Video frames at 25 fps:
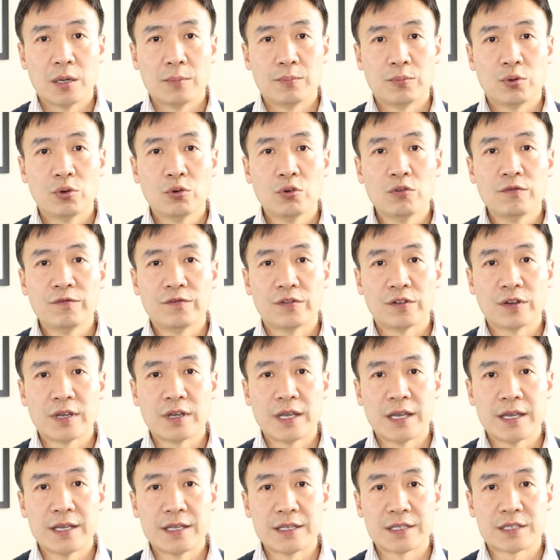Proof
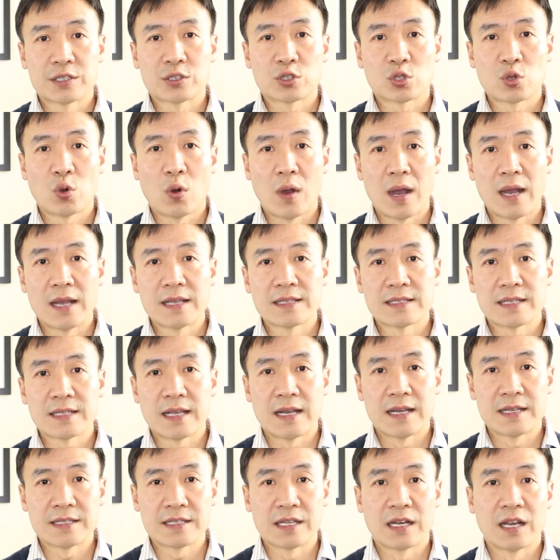is twice
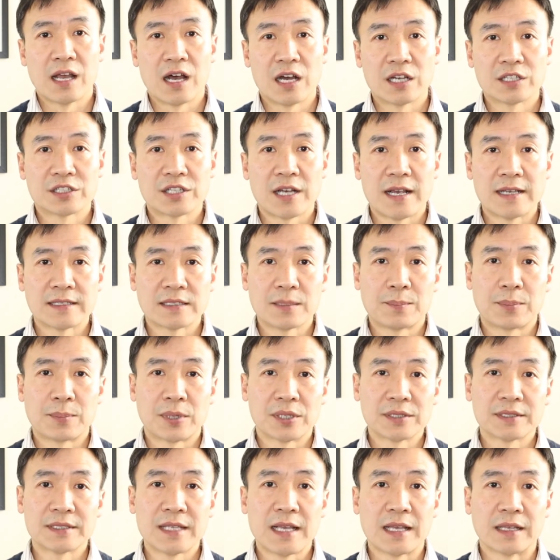as large as a
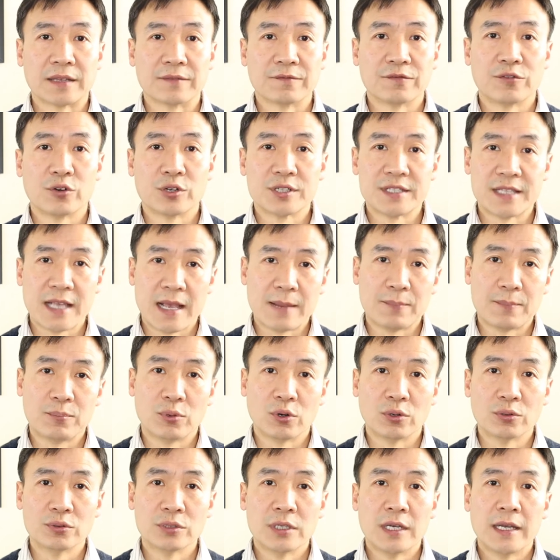percent. For
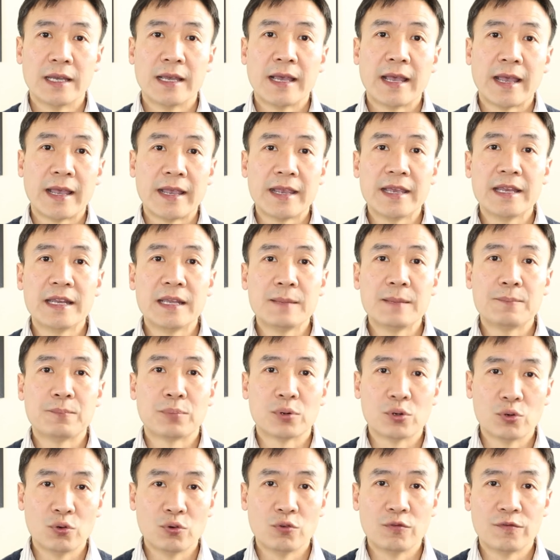example, 80
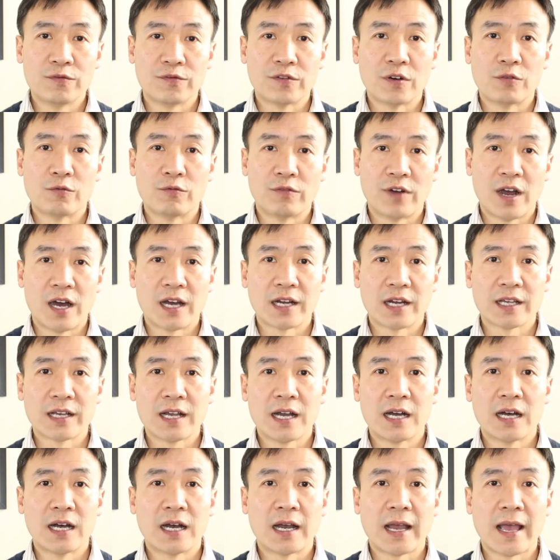proof
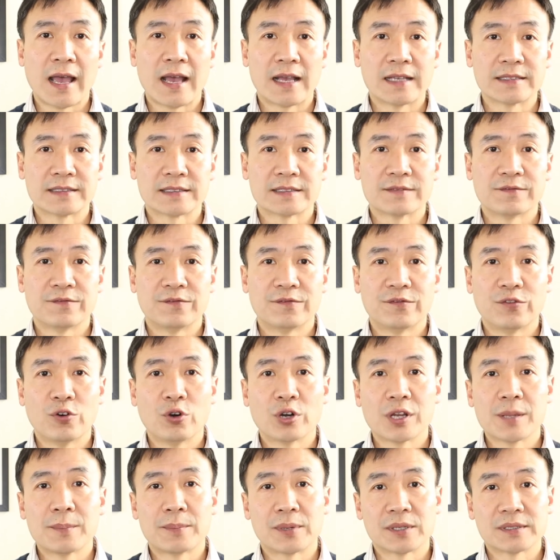vodka has
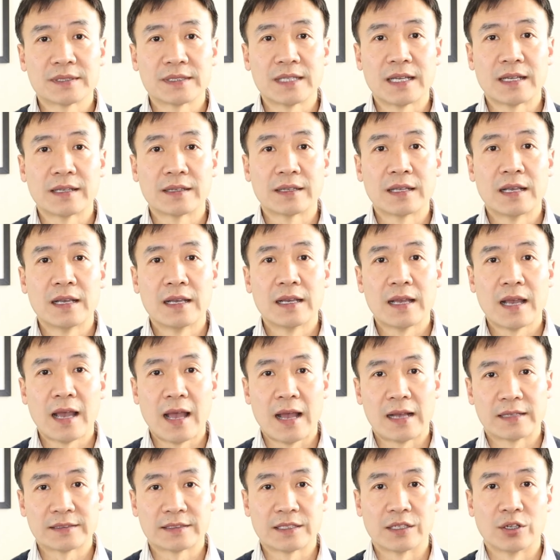40%
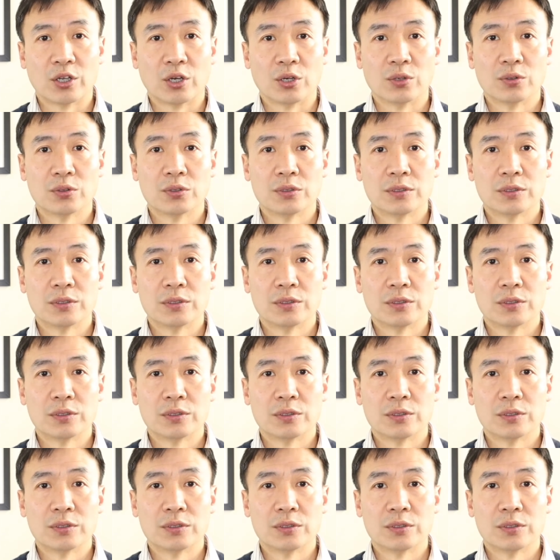ethanol.